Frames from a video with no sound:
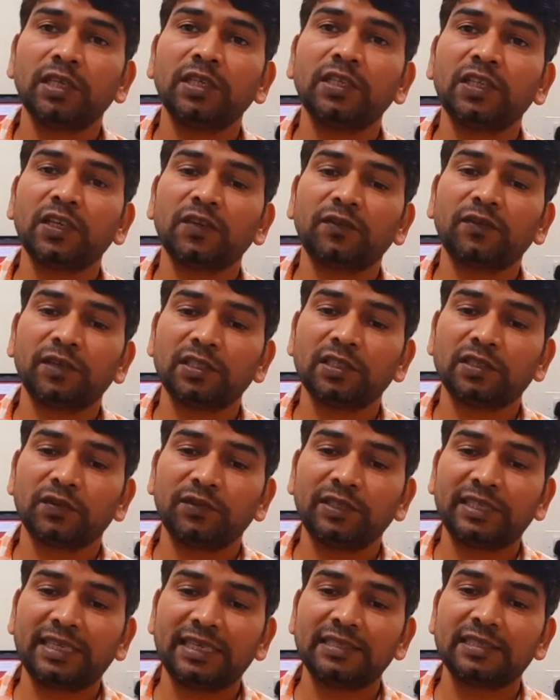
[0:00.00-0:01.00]
interface
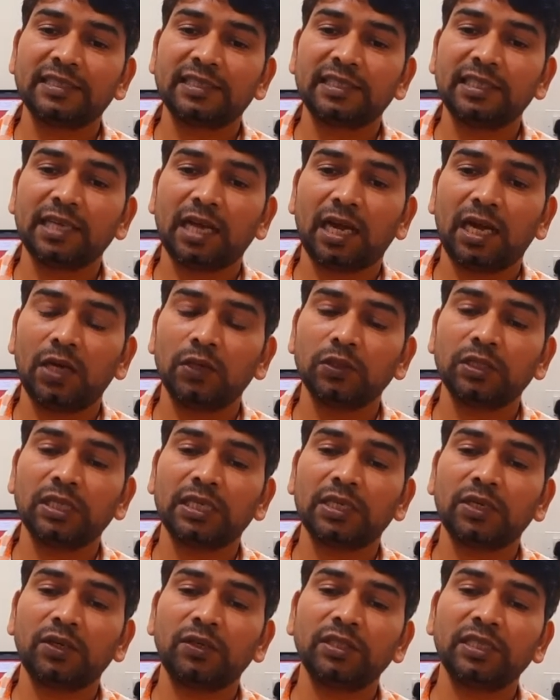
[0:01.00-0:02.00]
we can see how the
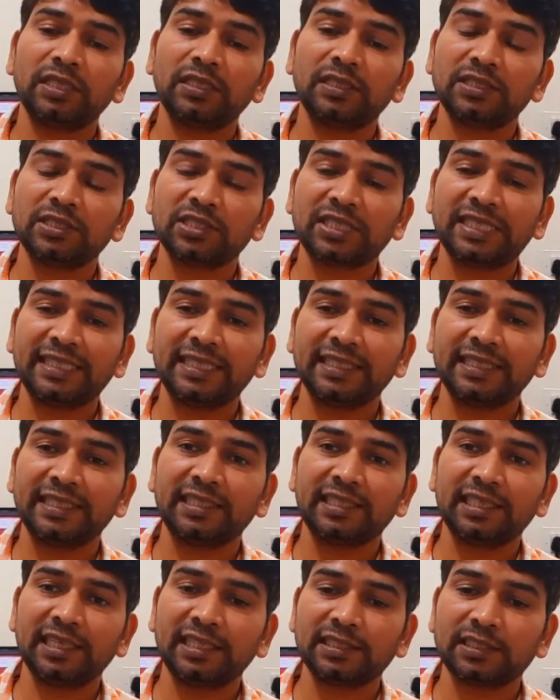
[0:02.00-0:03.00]
content is getting
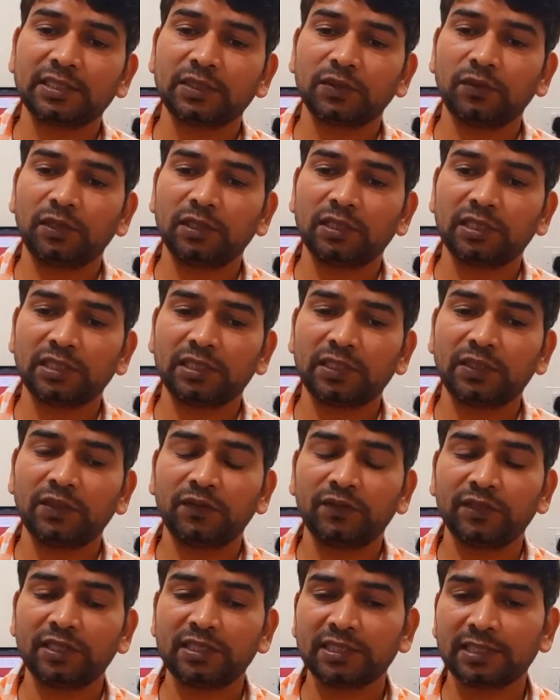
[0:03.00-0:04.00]
indexed, what are the
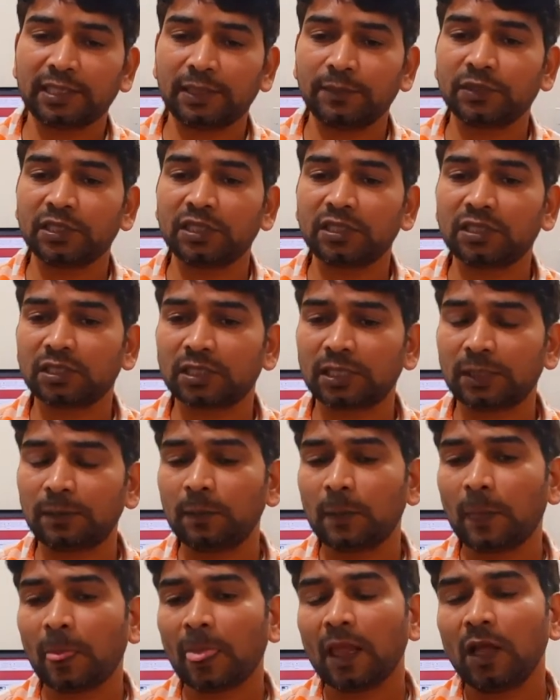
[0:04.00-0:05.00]
different
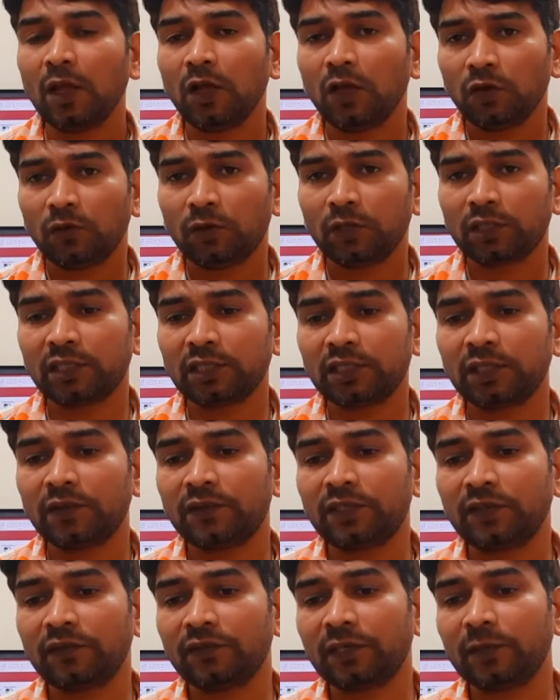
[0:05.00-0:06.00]
subsystem, what are the
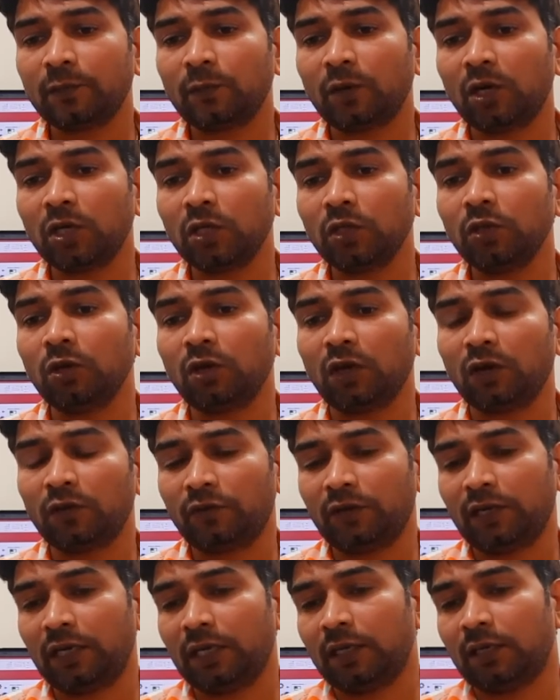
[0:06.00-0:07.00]
different module
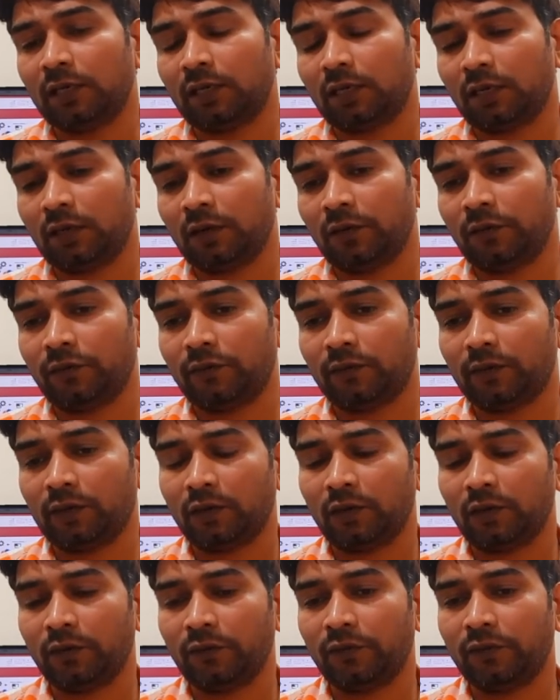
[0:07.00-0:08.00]

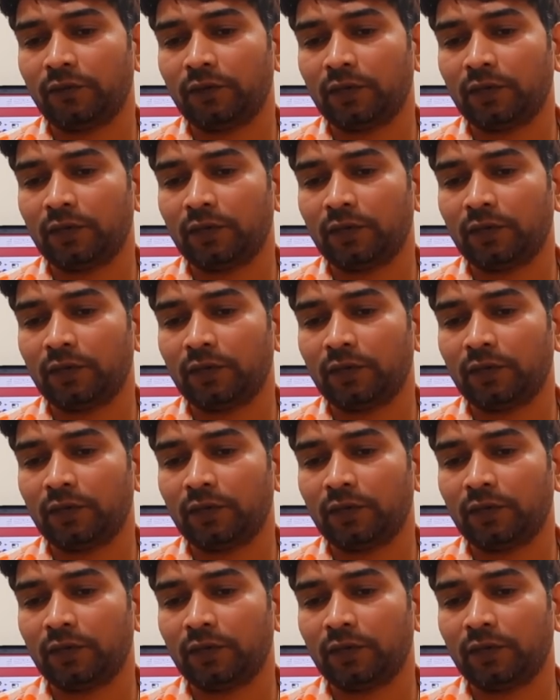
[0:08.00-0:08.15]
of